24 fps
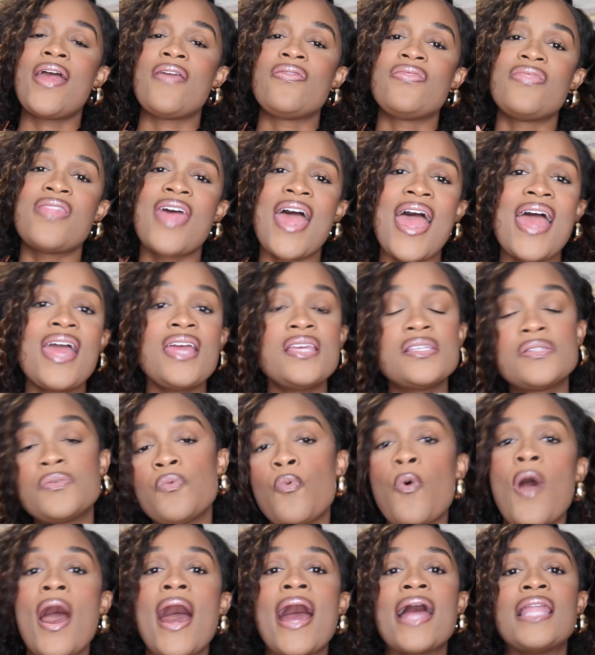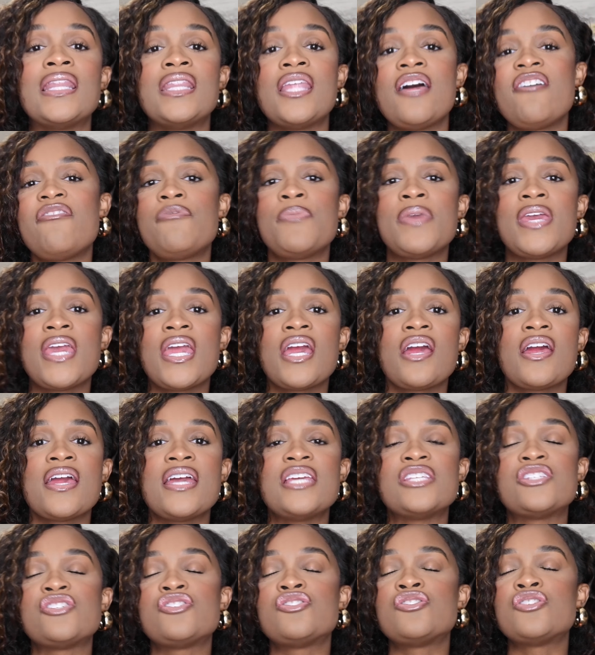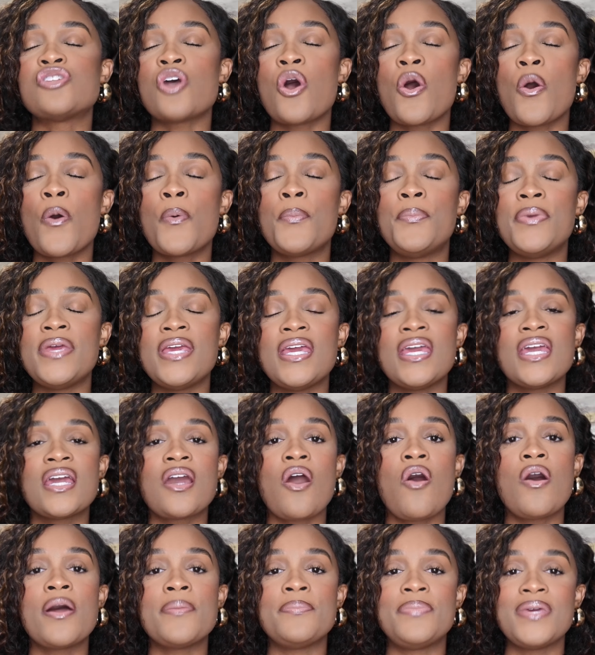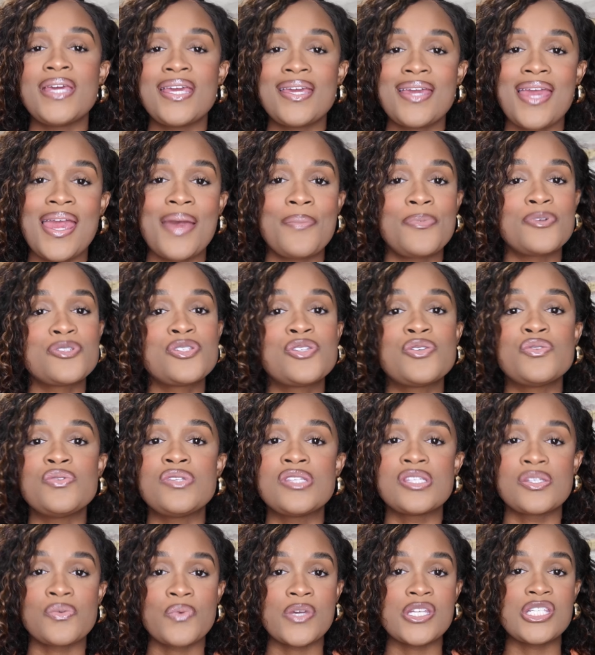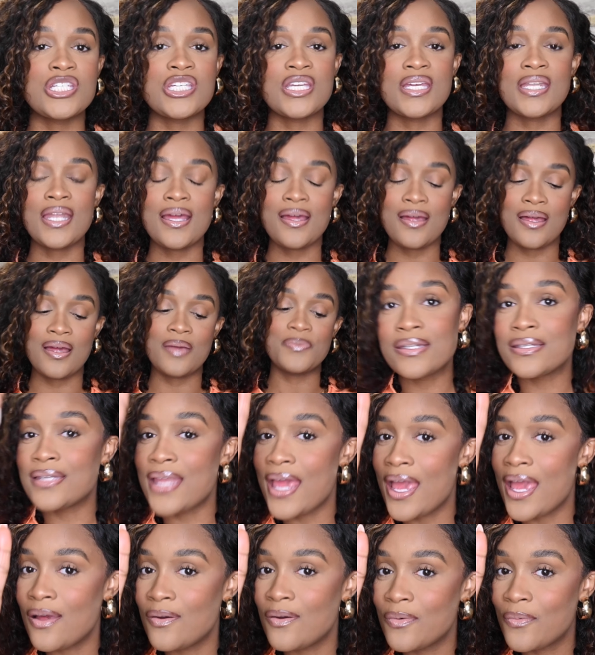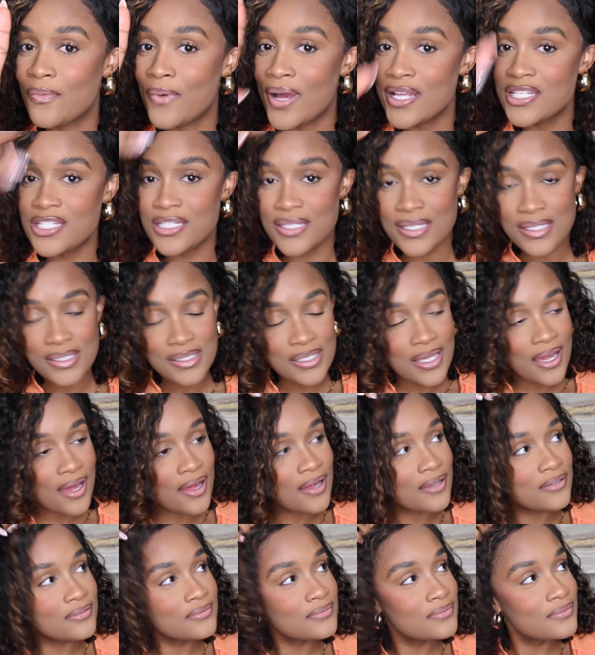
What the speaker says: And that is why Love Me Hair is so big on being able to switch it up. Now, watch this, y'all.